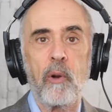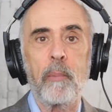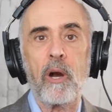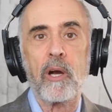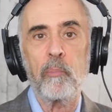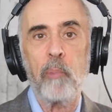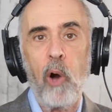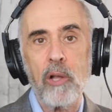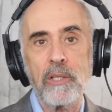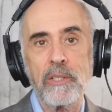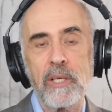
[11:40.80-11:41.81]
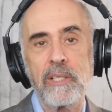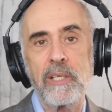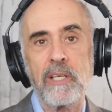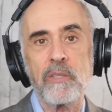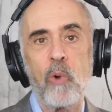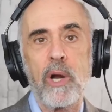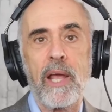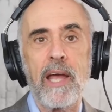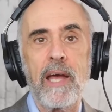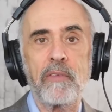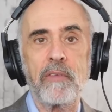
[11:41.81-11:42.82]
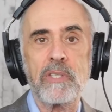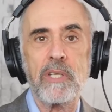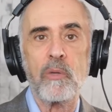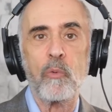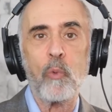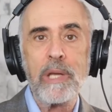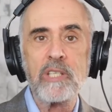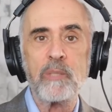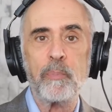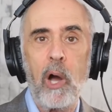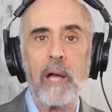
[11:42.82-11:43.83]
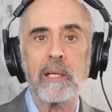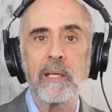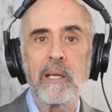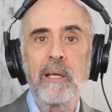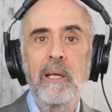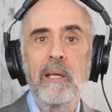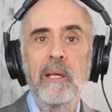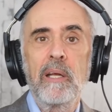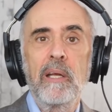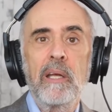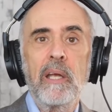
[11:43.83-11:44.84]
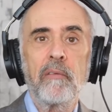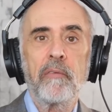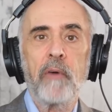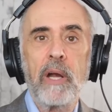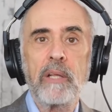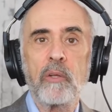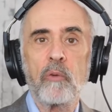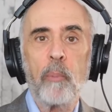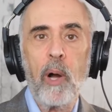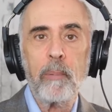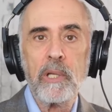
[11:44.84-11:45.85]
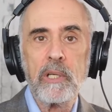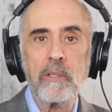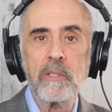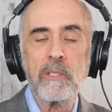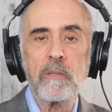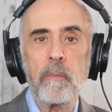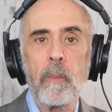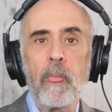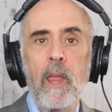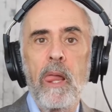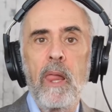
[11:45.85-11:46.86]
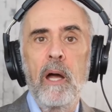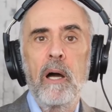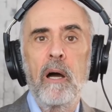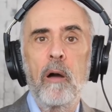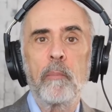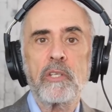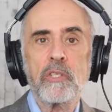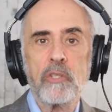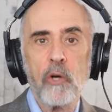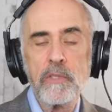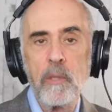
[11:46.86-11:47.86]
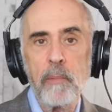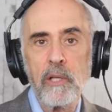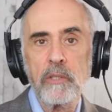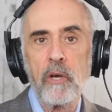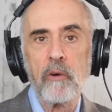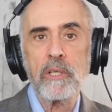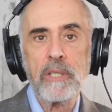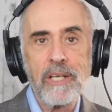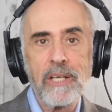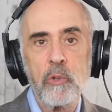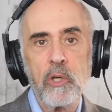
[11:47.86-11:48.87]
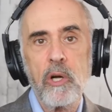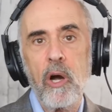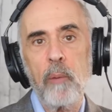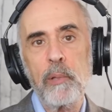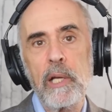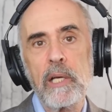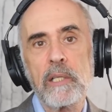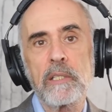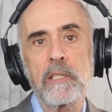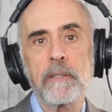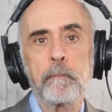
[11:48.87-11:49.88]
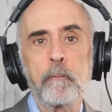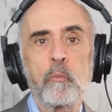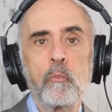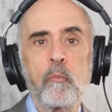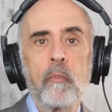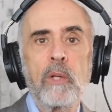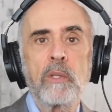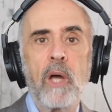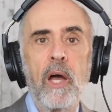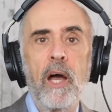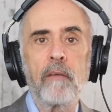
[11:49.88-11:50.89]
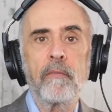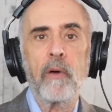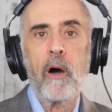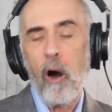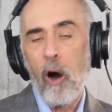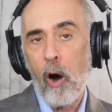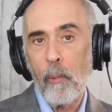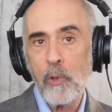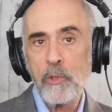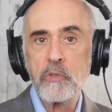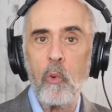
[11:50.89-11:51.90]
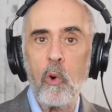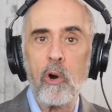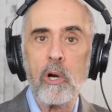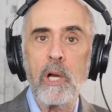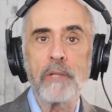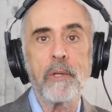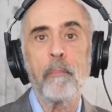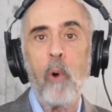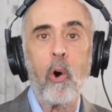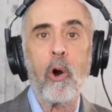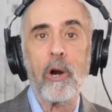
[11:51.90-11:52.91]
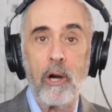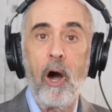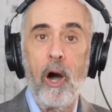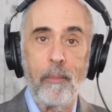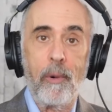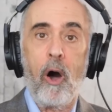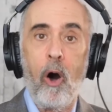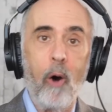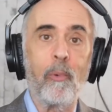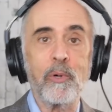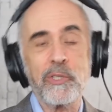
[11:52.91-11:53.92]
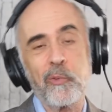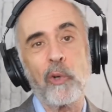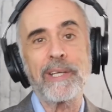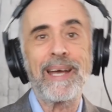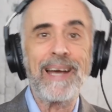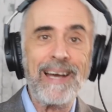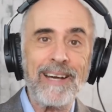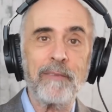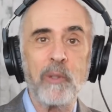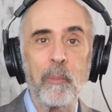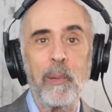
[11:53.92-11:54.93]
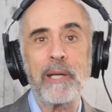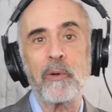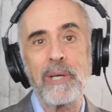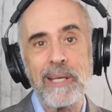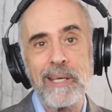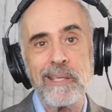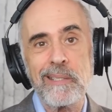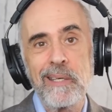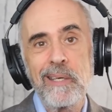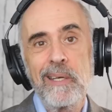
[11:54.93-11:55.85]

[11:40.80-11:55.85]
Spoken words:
American politics. He doesn't want to have this as a weak spot in fighting the Republicans. It serves the military-industrial complex to have almost war, and the more almost war you have, the better it is.